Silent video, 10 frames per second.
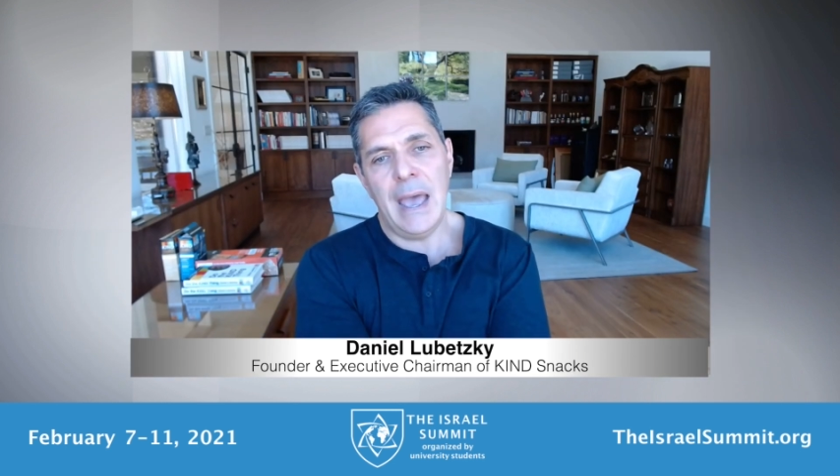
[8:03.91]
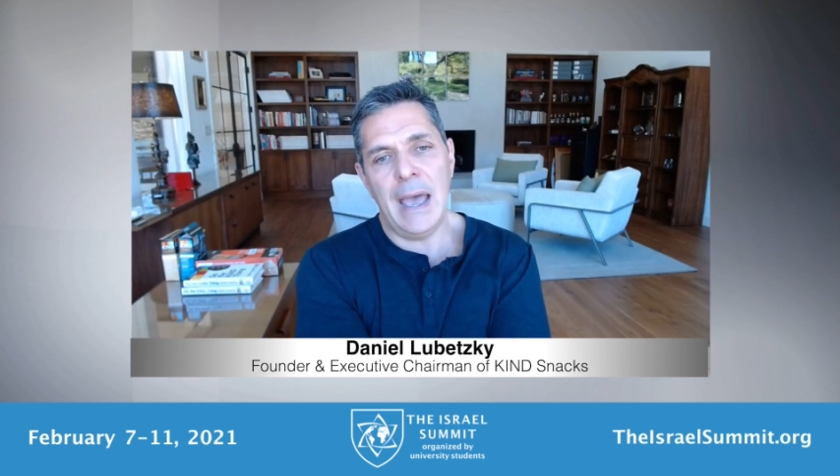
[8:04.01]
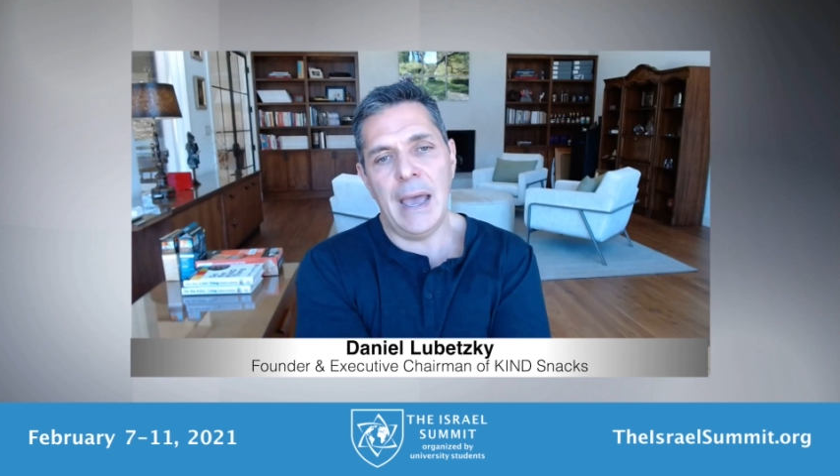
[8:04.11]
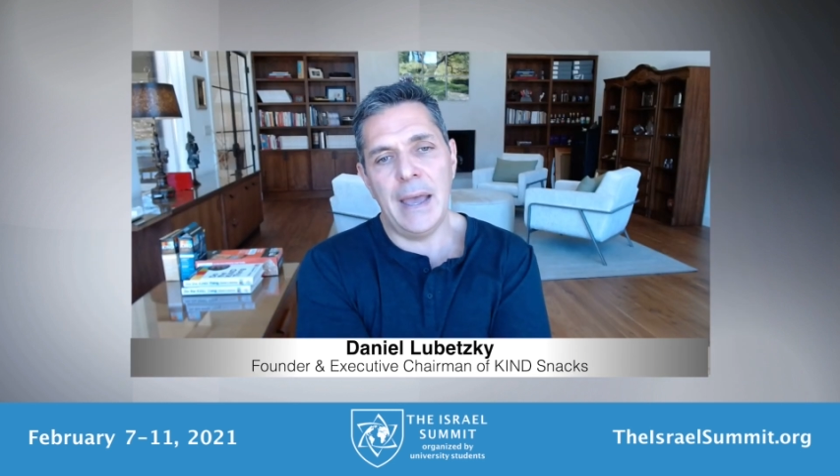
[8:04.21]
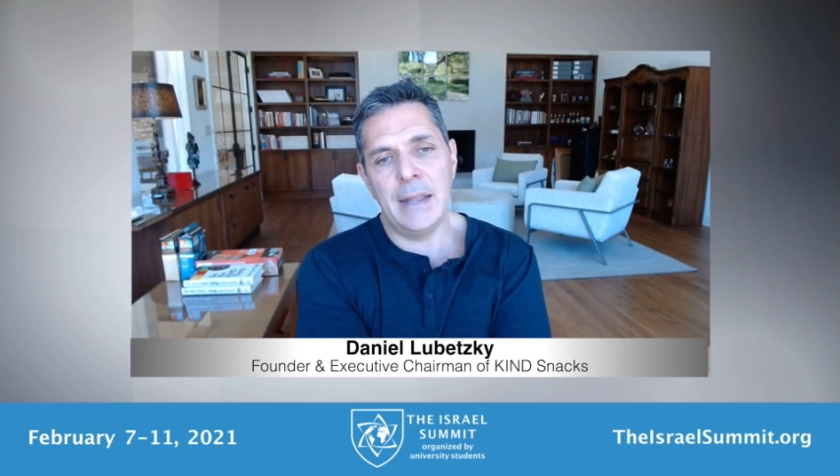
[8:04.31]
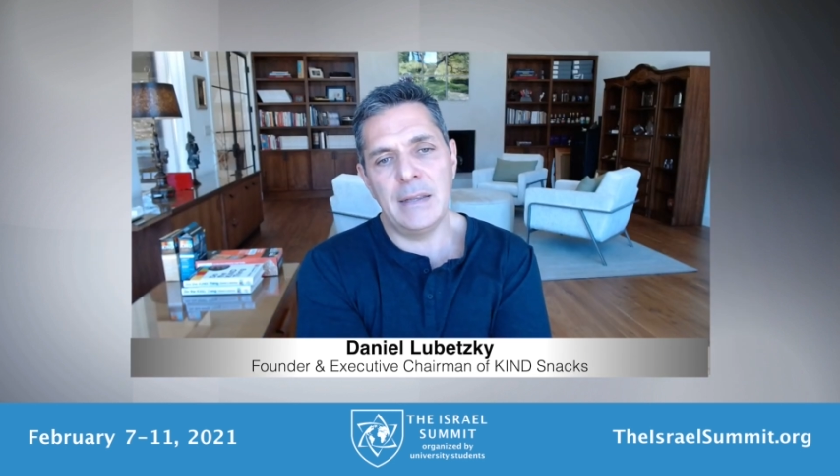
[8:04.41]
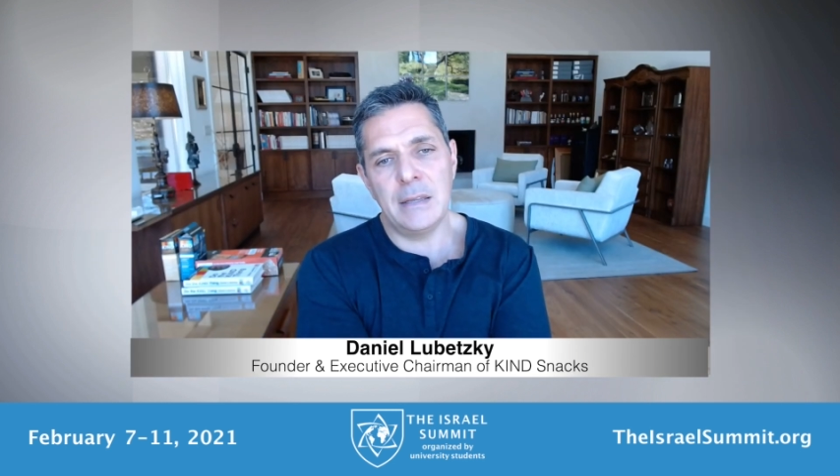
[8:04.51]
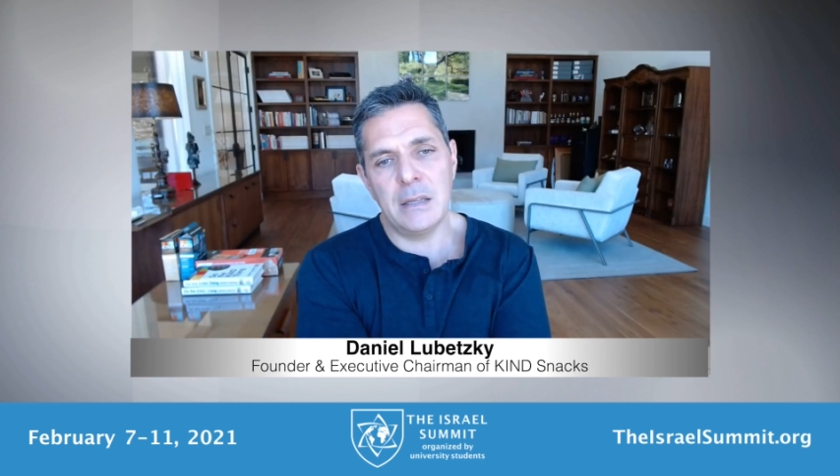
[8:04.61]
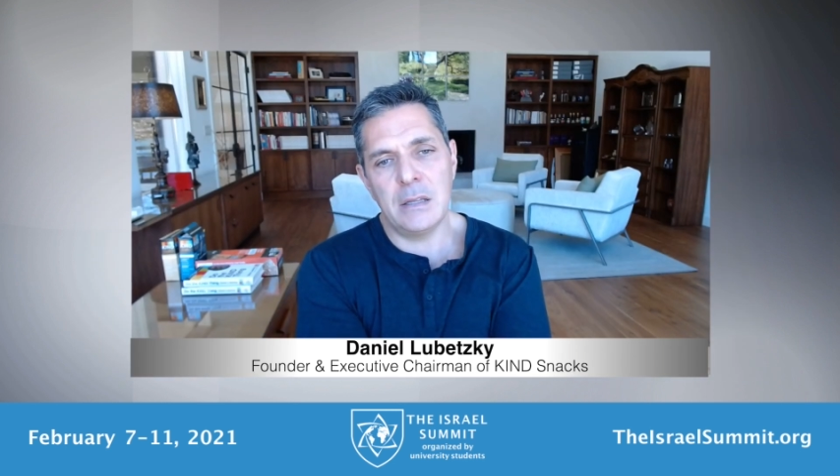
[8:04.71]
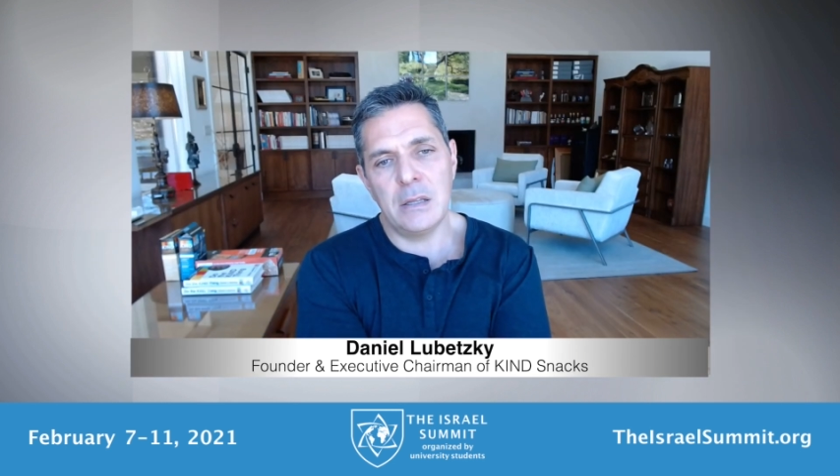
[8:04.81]
And
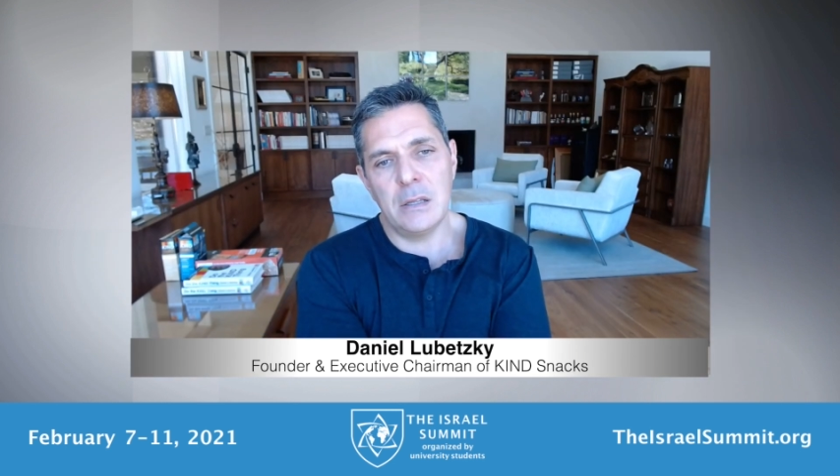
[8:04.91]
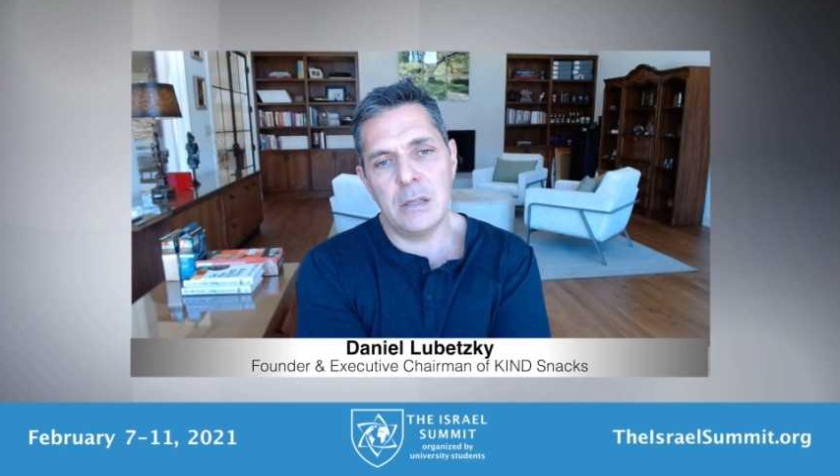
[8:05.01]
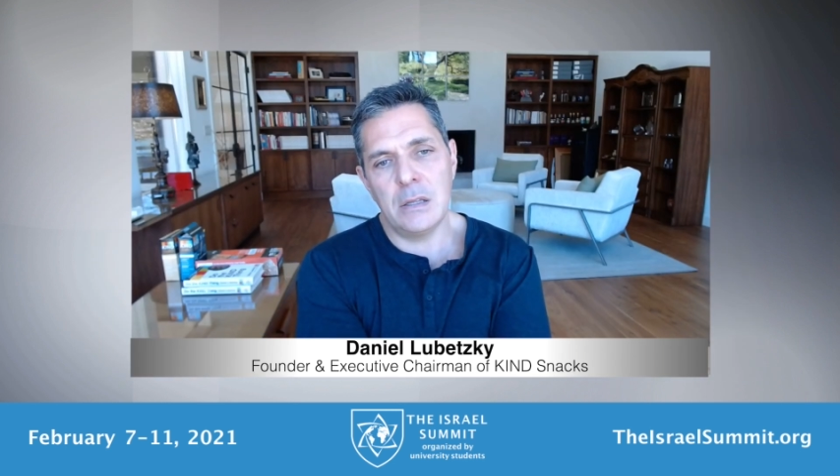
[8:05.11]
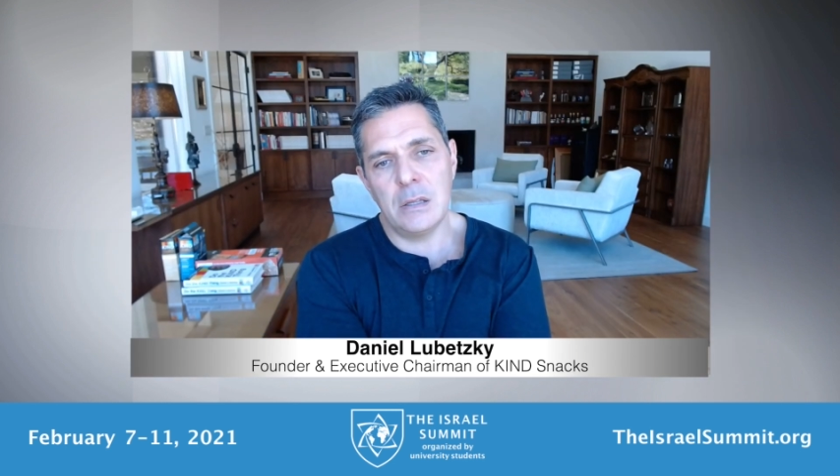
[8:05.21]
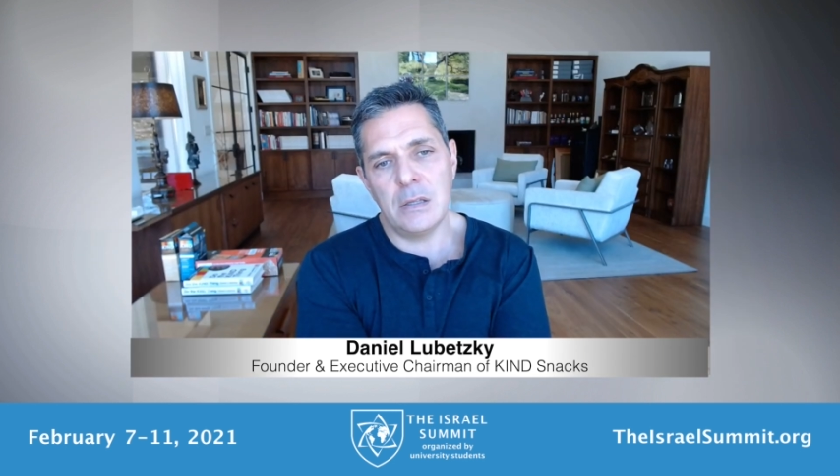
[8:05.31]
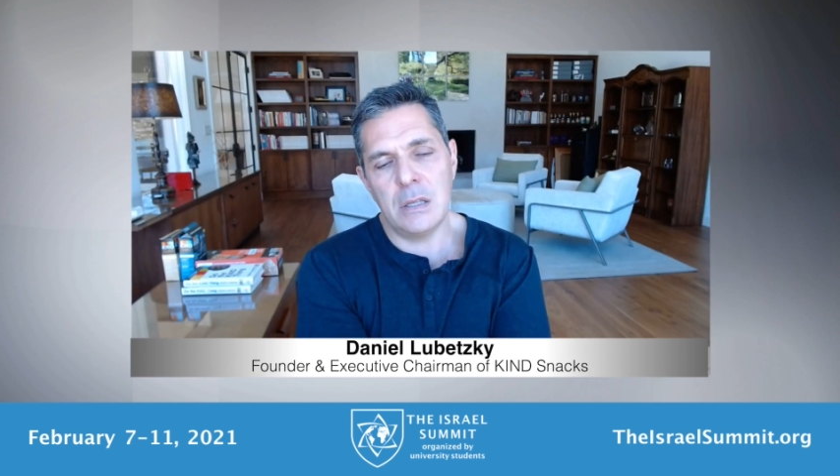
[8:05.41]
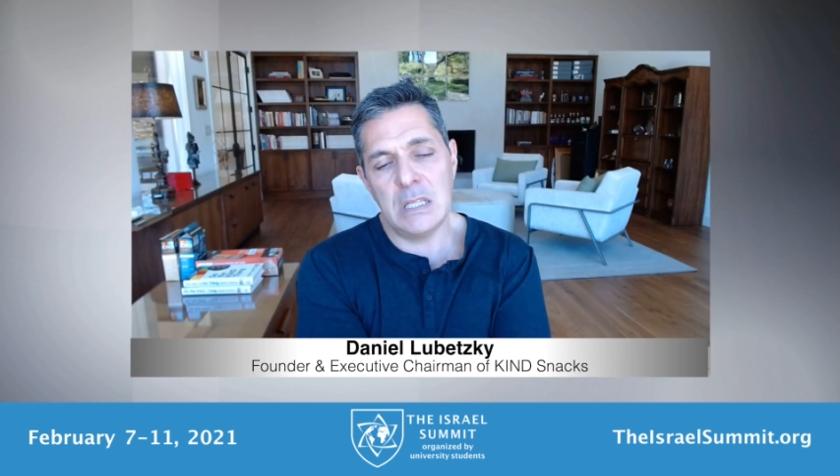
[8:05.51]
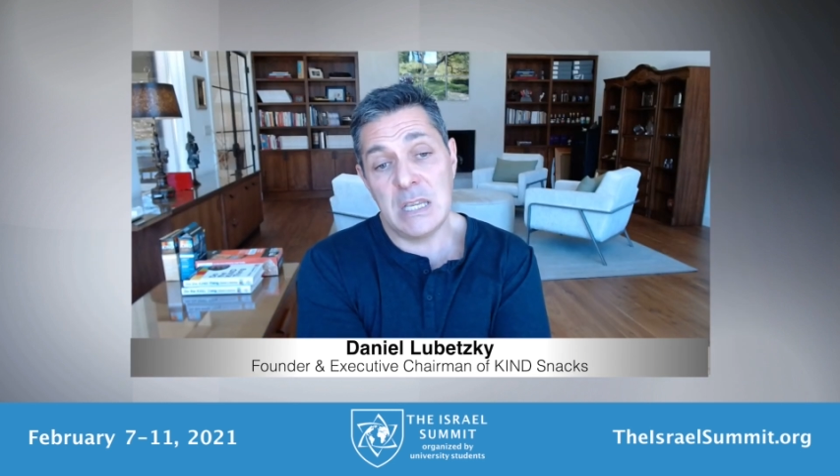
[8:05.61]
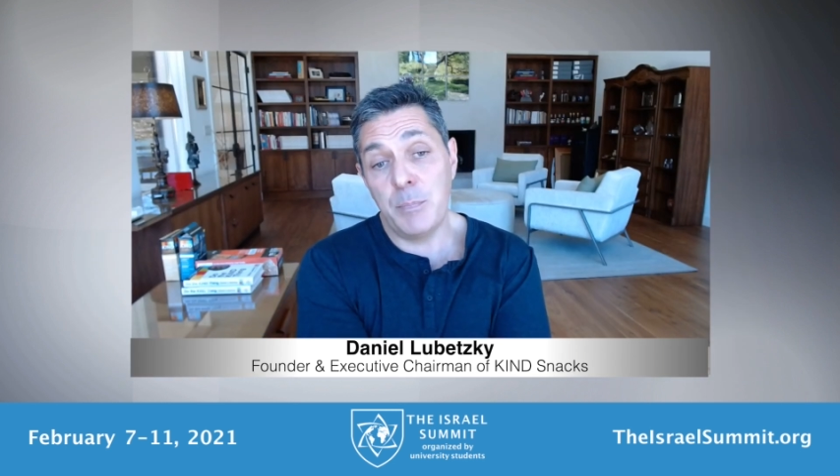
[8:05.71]
it's